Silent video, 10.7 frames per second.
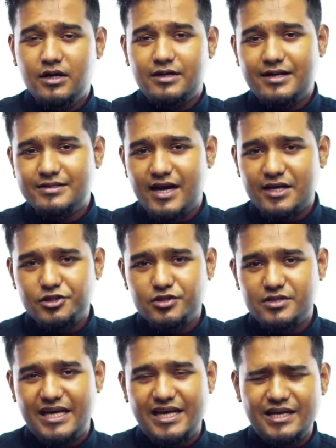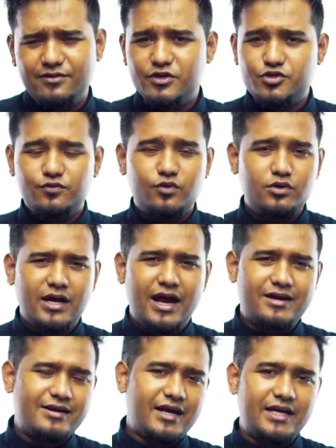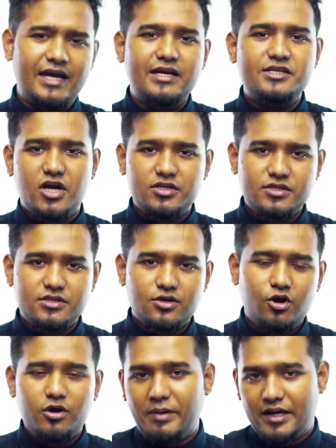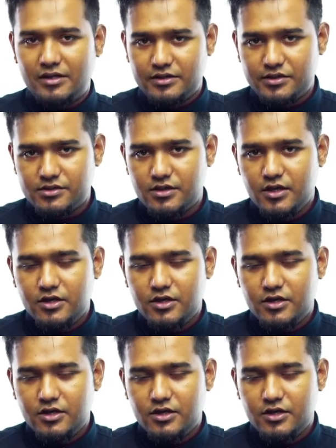transactions daily which won't attract any charges or penalties.